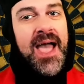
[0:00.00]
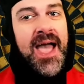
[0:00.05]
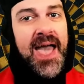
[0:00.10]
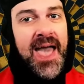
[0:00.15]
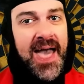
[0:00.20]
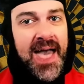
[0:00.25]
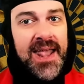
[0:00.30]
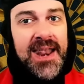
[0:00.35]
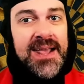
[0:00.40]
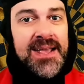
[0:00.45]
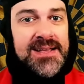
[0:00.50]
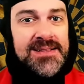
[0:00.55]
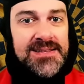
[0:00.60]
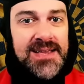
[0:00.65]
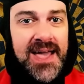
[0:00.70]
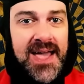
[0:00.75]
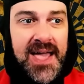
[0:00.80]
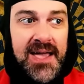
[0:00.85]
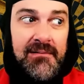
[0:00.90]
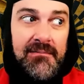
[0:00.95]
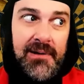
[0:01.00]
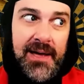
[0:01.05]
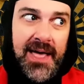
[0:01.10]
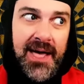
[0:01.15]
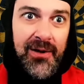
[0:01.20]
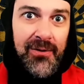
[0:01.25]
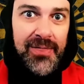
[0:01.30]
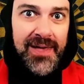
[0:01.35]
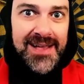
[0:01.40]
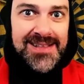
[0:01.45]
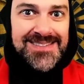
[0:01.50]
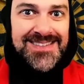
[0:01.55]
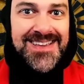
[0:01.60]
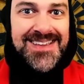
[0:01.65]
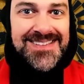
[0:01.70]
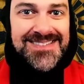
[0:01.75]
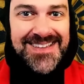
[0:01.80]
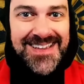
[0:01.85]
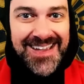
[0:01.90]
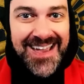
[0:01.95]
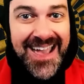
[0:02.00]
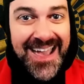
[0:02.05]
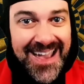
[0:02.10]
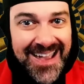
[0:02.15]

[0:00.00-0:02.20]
Adding a day, hell, that's easy.